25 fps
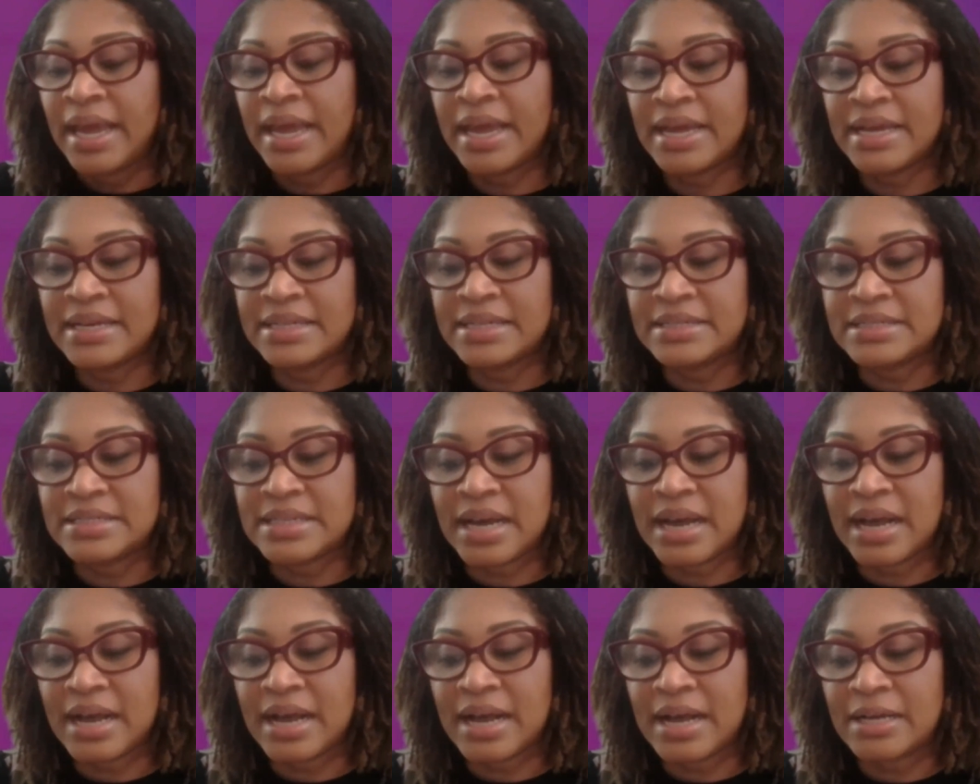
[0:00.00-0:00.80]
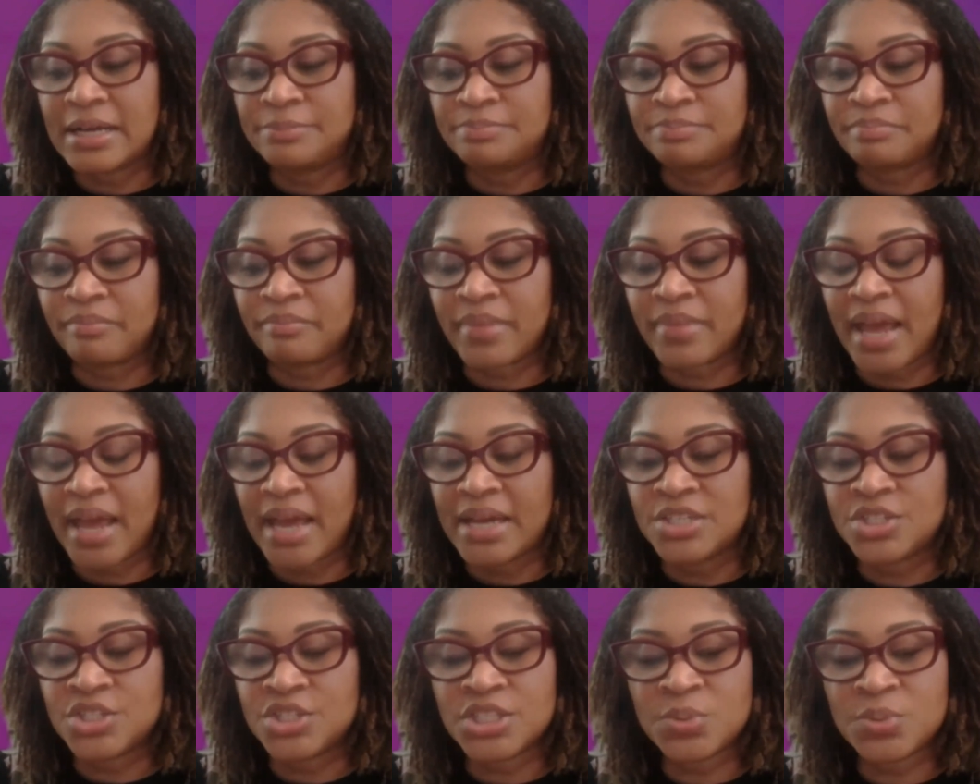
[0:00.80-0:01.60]
And
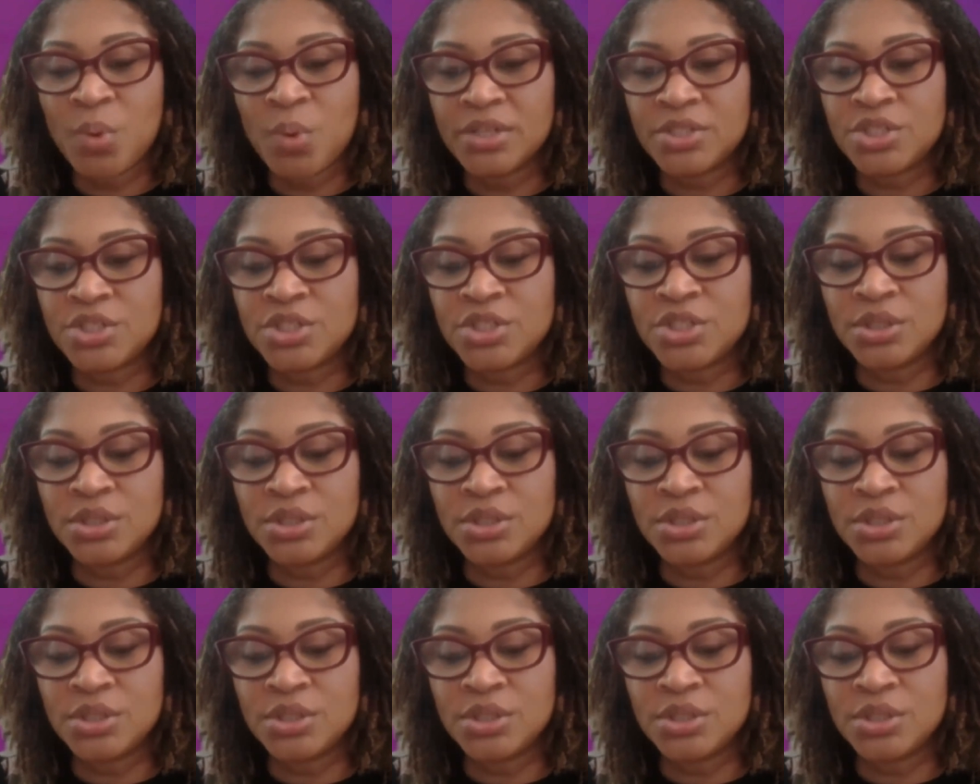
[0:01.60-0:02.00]
I just want